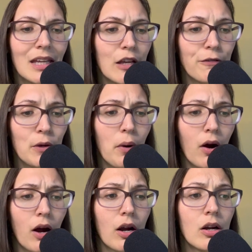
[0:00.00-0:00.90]
If you
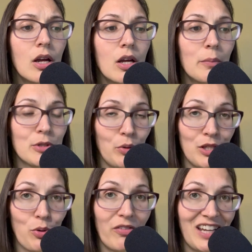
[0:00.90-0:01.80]
are
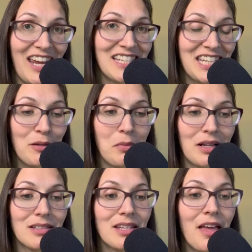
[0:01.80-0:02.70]
between 12 and 18
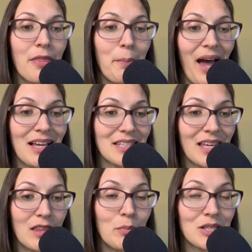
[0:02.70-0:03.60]
months, the
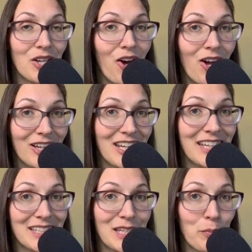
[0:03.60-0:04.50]
Passing the Baton
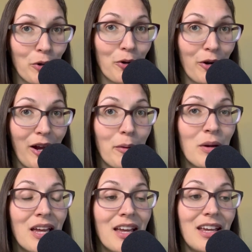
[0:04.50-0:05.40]
EC program
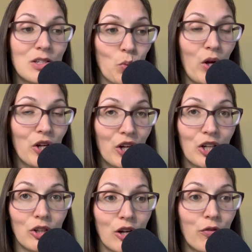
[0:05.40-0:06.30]
is what you're going
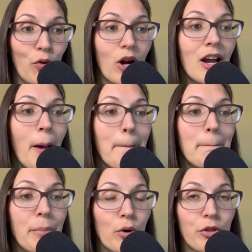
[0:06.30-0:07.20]
to look for.
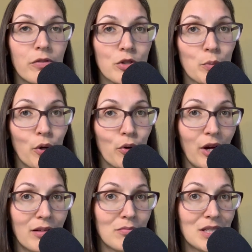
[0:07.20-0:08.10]
Both of those
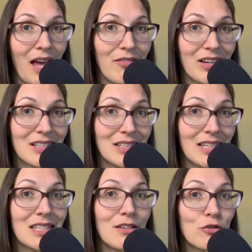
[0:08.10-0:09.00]
programs have
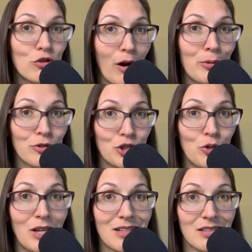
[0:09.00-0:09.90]
extensive
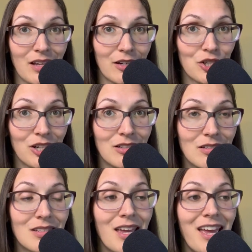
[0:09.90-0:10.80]
troubleshooting
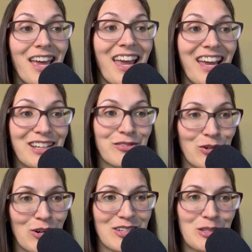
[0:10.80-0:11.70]
sections and of
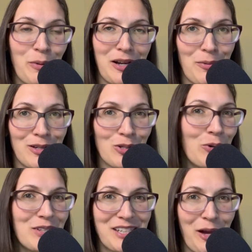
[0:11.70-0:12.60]
course, the potty pause
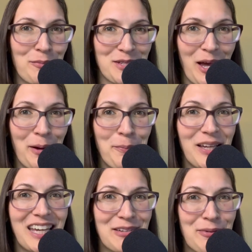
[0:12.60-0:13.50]
always comes up
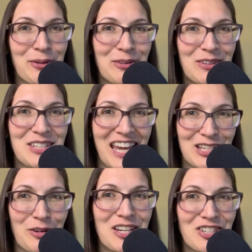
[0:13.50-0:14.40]
in both of those
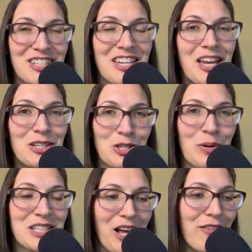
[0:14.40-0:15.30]
age ranges. So
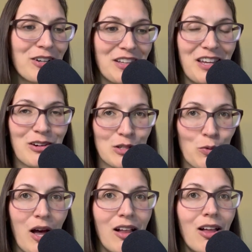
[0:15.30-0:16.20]
it's covered in there as
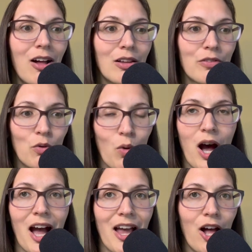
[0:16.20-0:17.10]
well. All of the
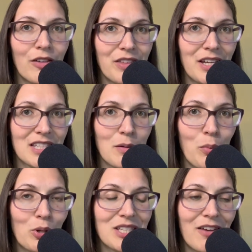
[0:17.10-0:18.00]
why, all of the nuts and
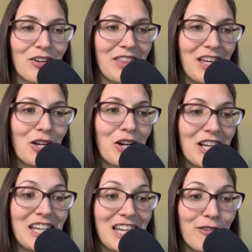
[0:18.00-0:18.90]
bolts, everything you're going
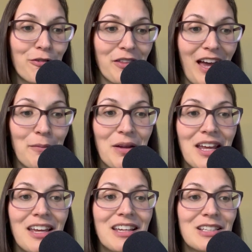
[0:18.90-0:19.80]
to need for that.
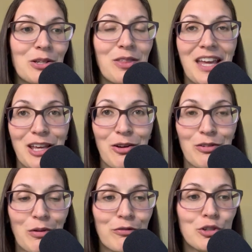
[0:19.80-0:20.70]
So thank you
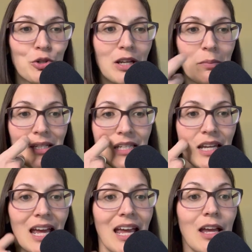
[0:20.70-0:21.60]
everyone for joining me
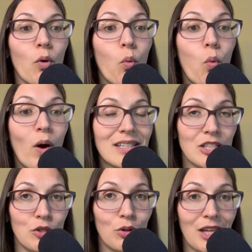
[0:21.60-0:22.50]
today. What
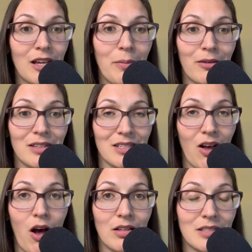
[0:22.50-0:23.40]
do you think about this
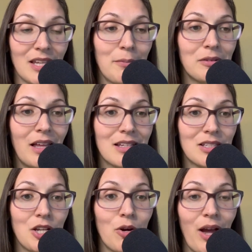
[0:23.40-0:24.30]
concept? Let
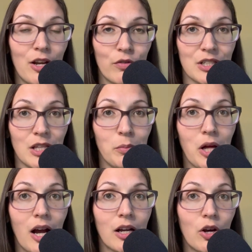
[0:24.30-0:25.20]
us know. Head over to the
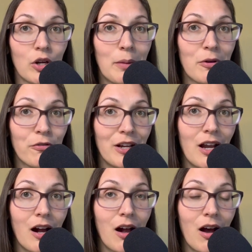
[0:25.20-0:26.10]
blog,
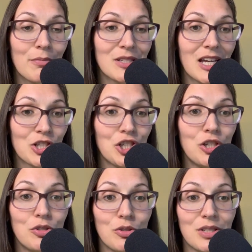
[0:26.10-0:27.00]
godiaperfree.com slash
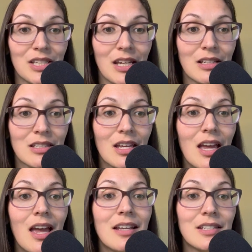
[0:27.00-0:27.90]
226.
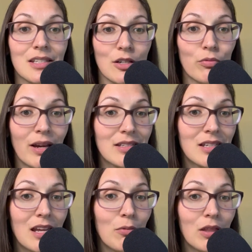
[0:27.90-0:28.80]
Does it
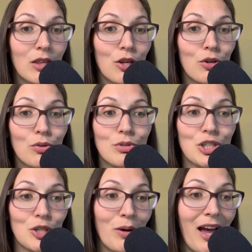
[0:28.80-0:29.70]
resonate with you?
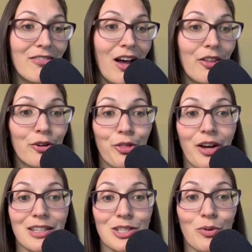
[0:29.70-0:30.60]
Do you have other
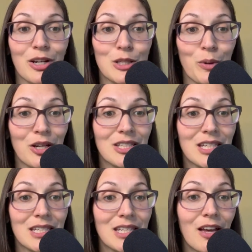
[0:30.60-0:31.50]
thoughts or
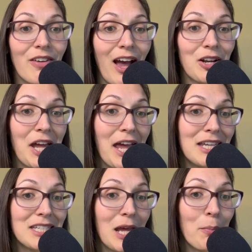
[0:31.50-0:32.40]
experiences of how to
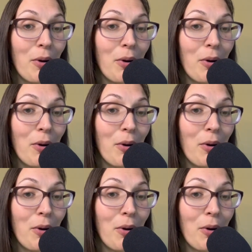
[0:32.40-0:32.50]
end a